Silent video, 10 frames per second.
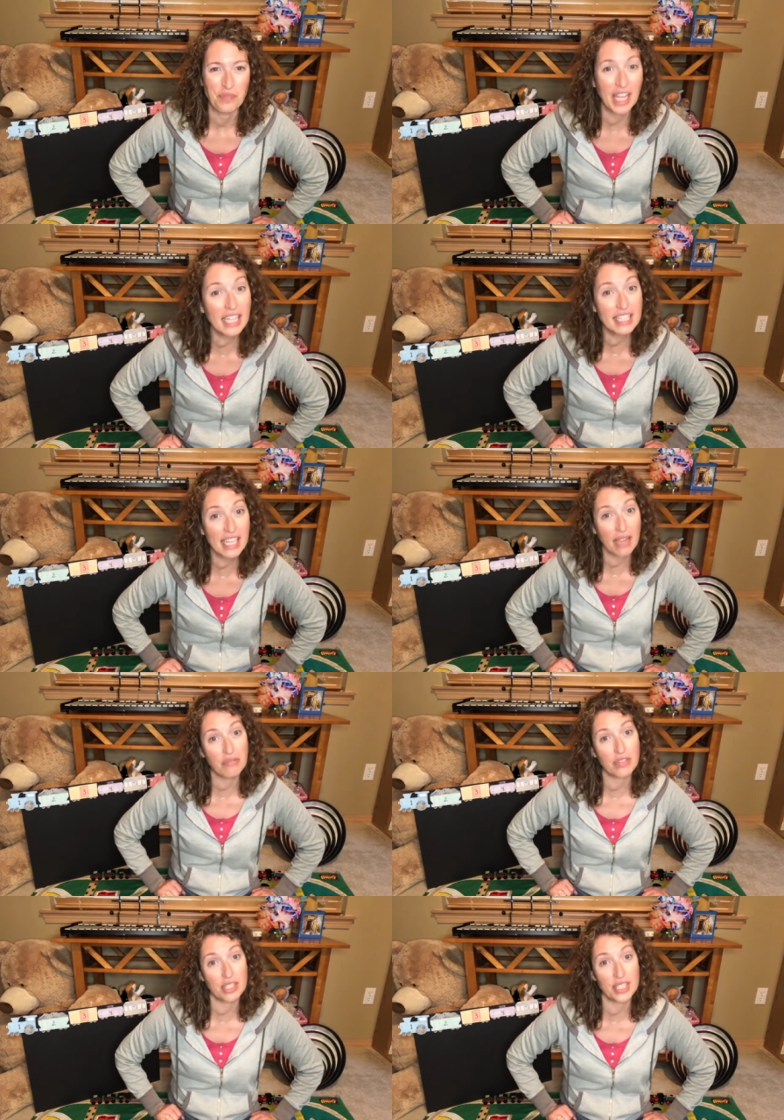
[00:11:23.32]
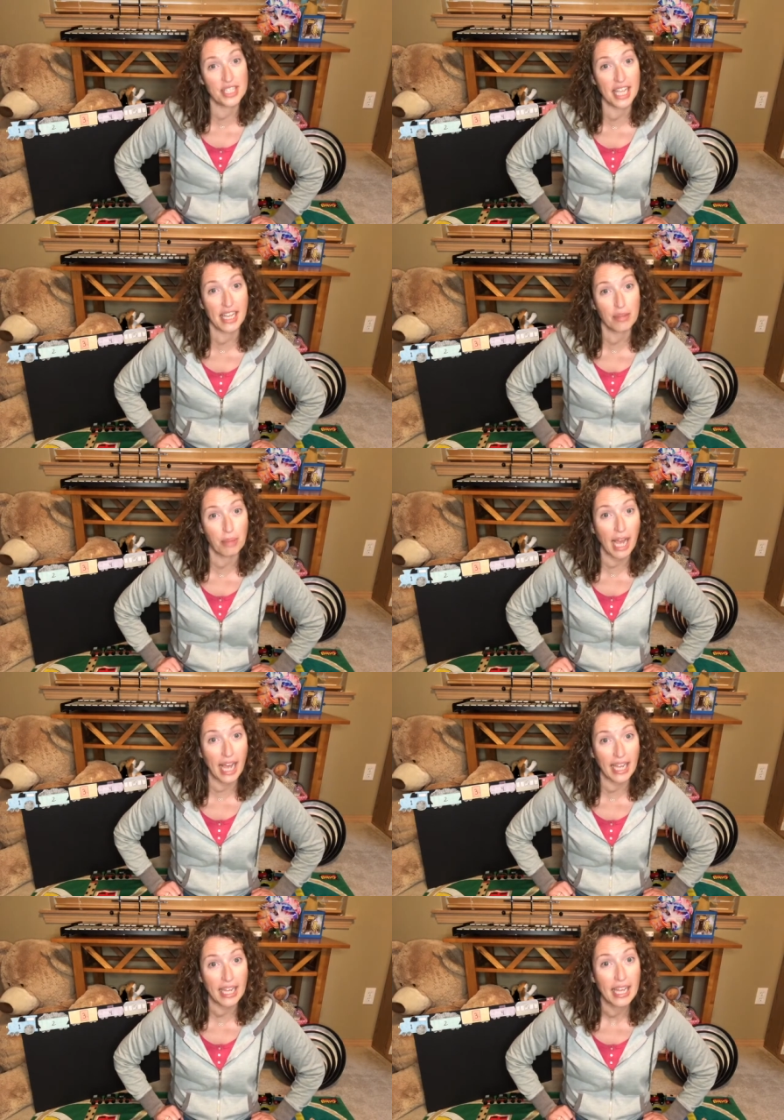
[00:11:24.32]
It's time for us to say
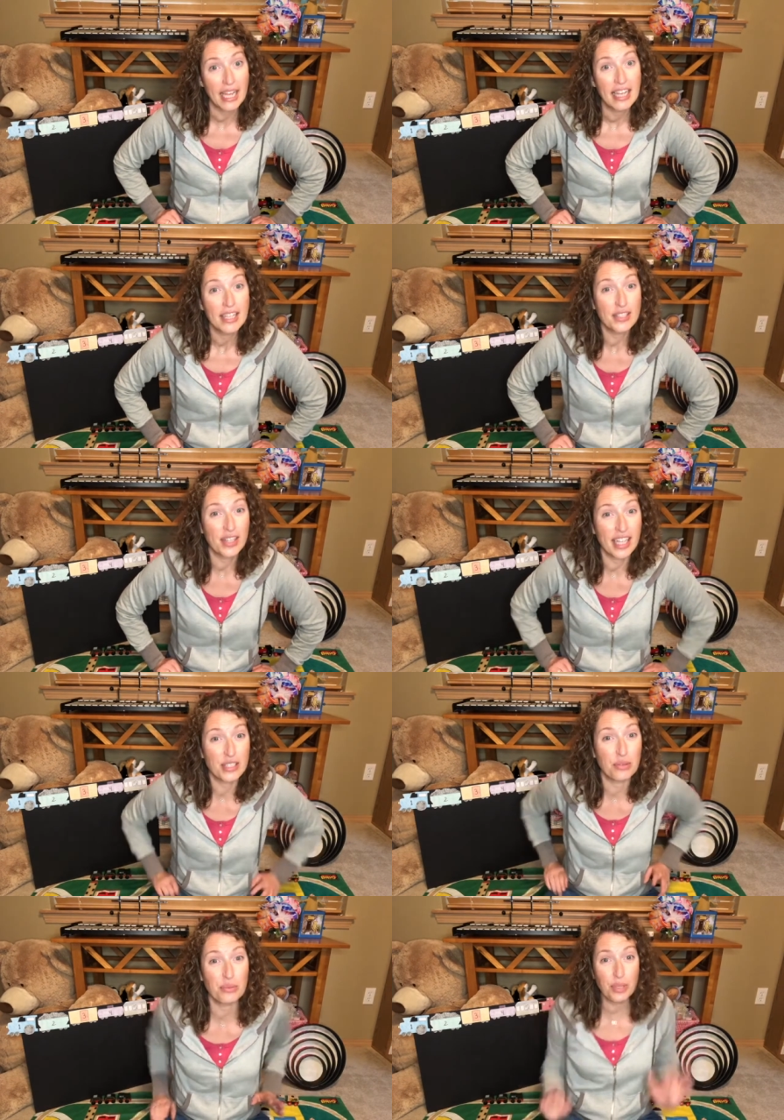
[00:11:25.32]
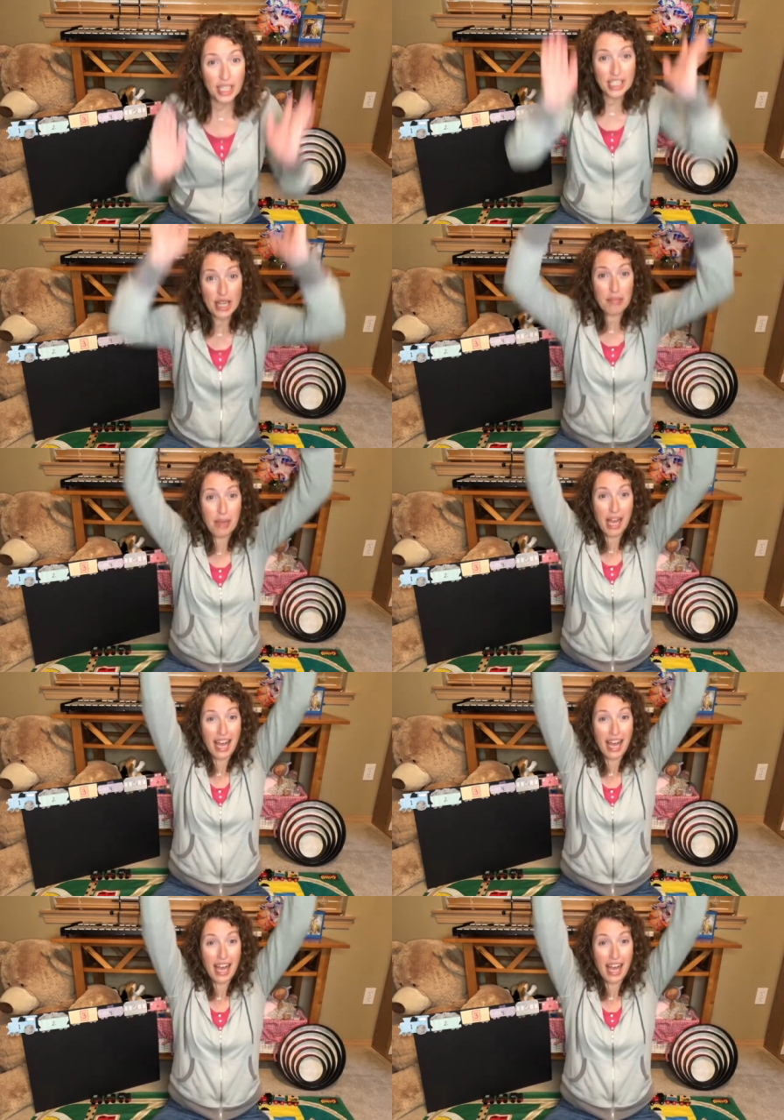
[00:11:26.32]
goodbye. So let's reach up